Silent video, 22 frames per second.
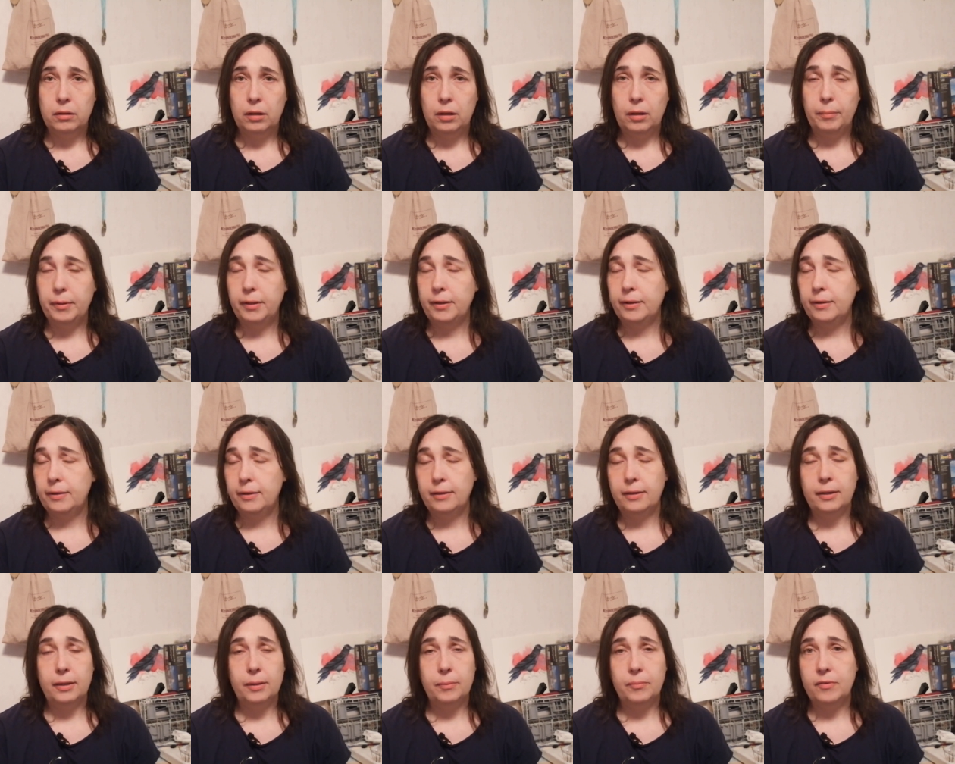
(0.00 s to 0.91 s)
I mean, the
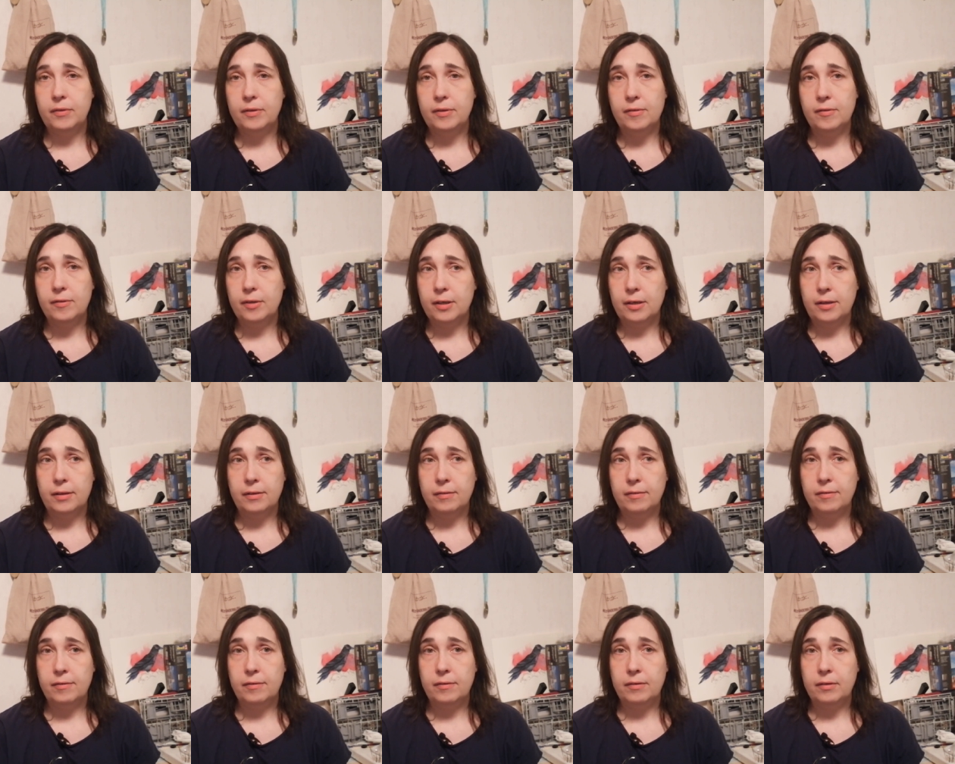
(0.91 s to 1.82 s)
DMC
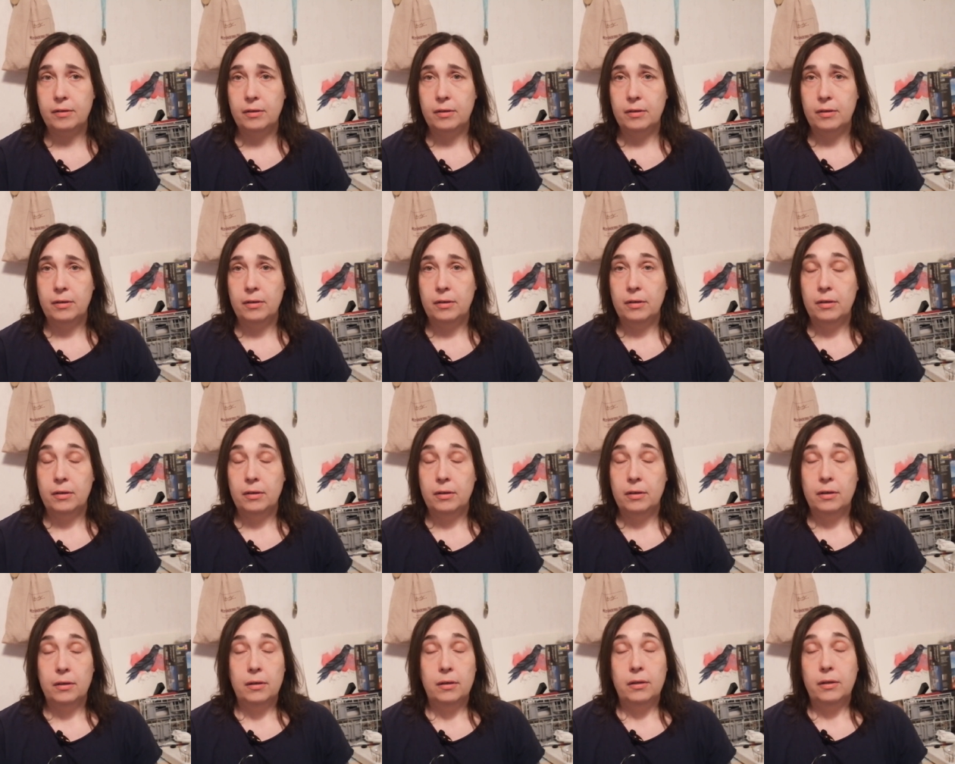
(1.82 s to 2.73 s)
skeins
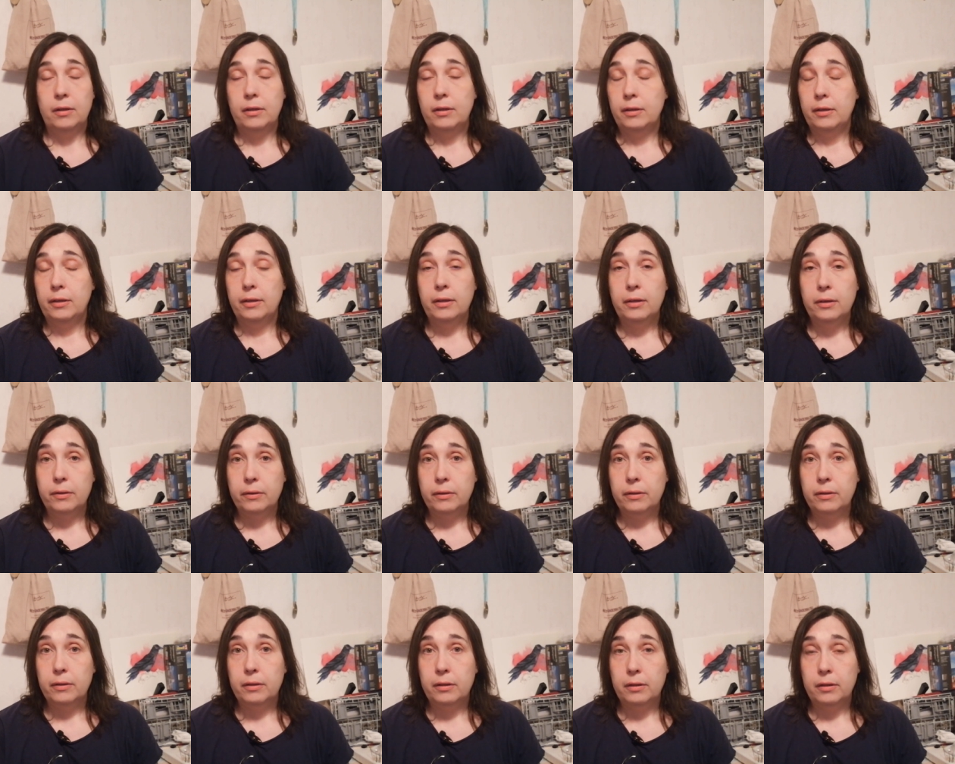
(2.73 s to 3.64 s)

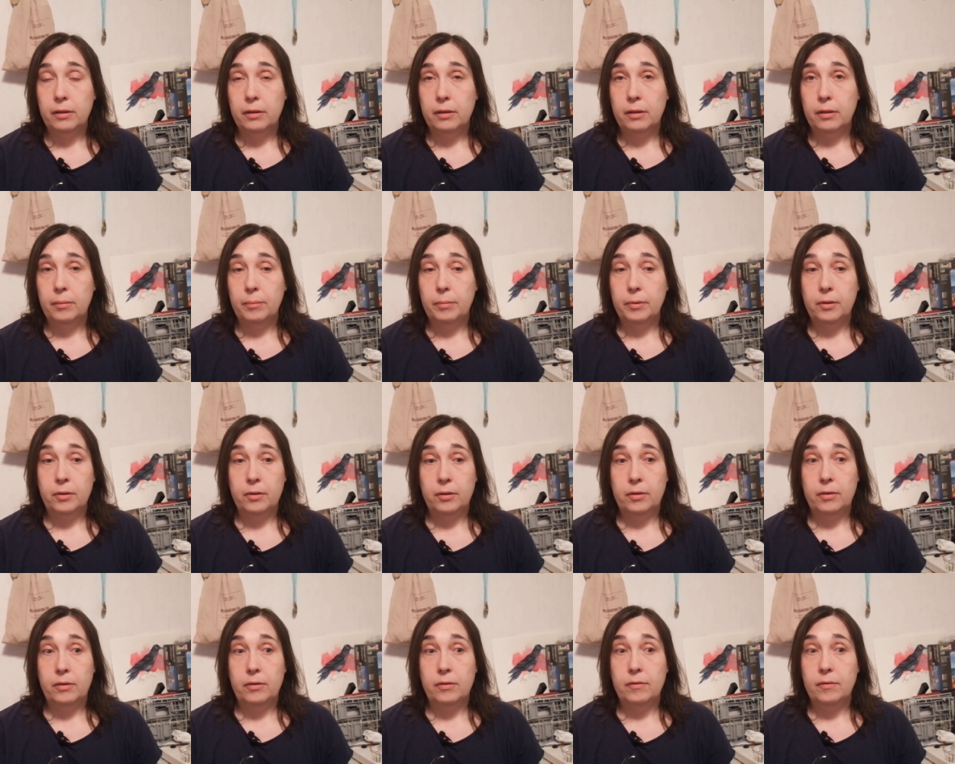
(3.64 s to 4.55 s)
here
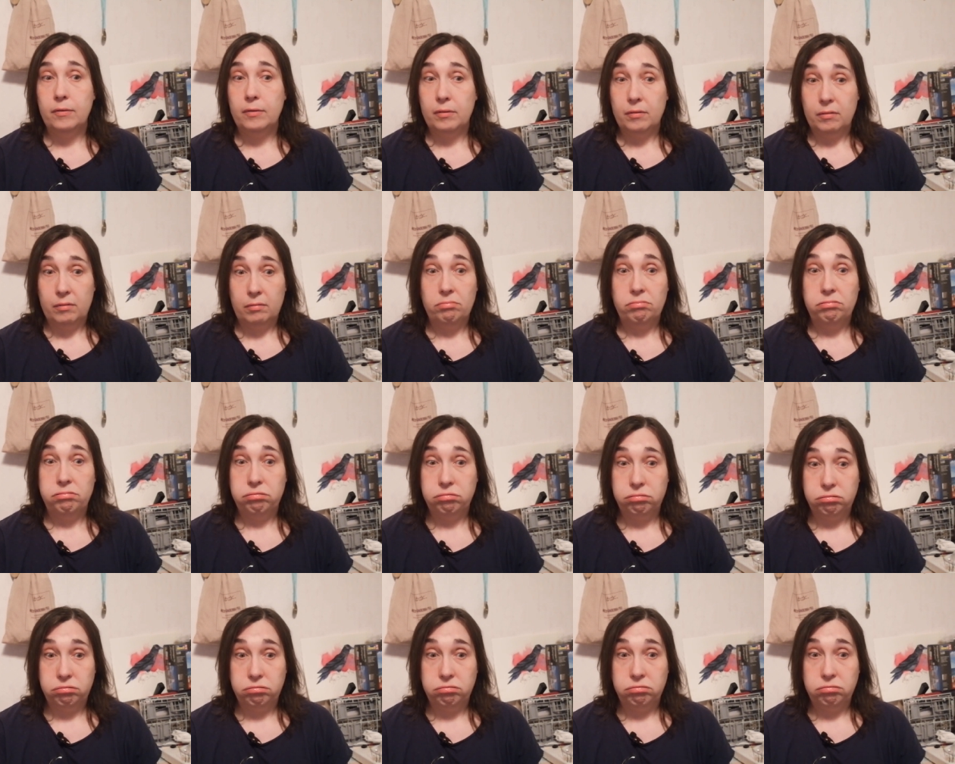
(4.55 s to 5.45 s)
because
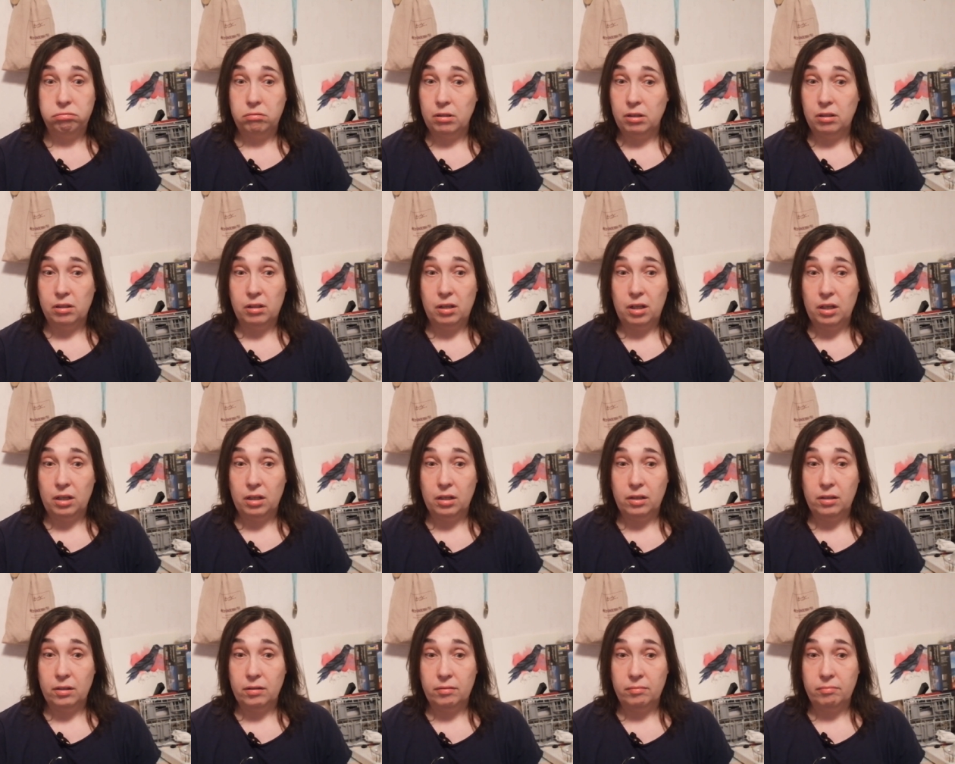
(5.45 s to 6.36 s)
it's
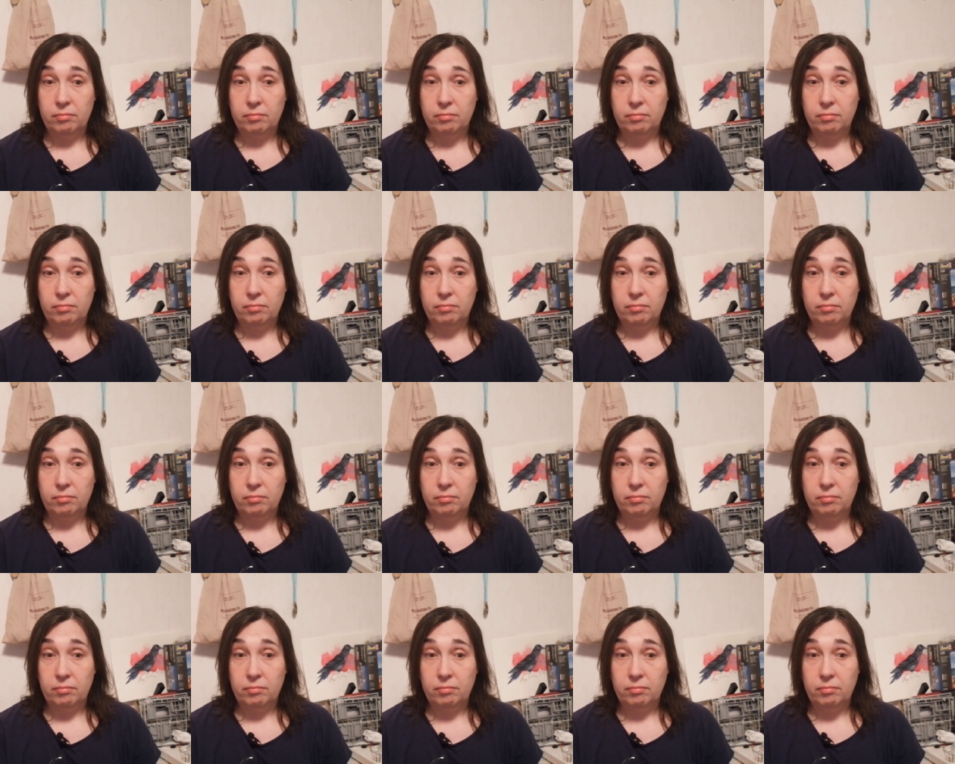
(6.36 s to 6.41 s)
like